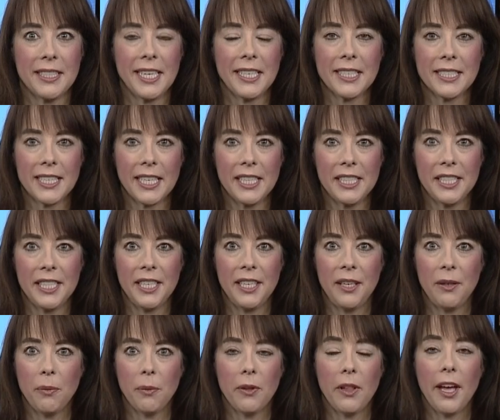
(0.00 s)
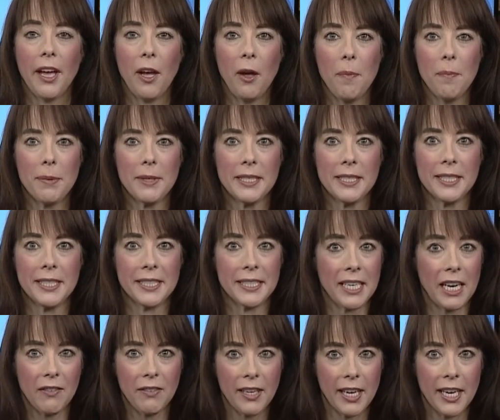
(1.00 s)
Nexus IT will help business
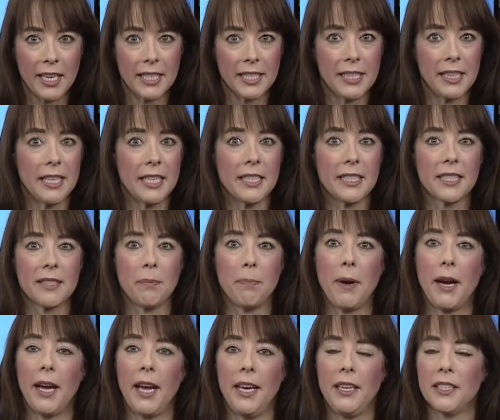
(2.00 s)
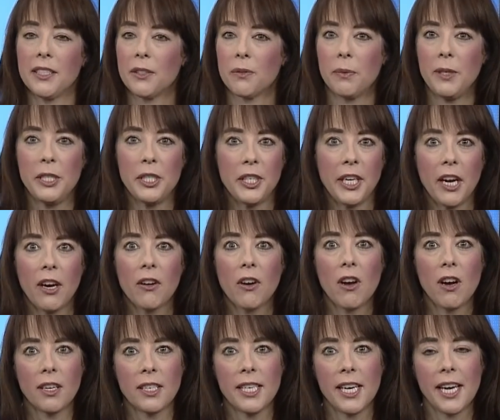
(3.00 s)
navigate this by just reaching out,
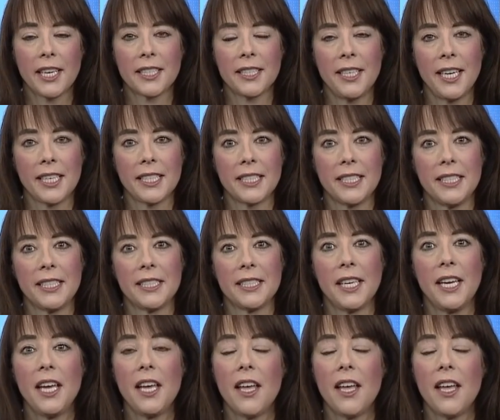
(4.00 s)
contact Nexus,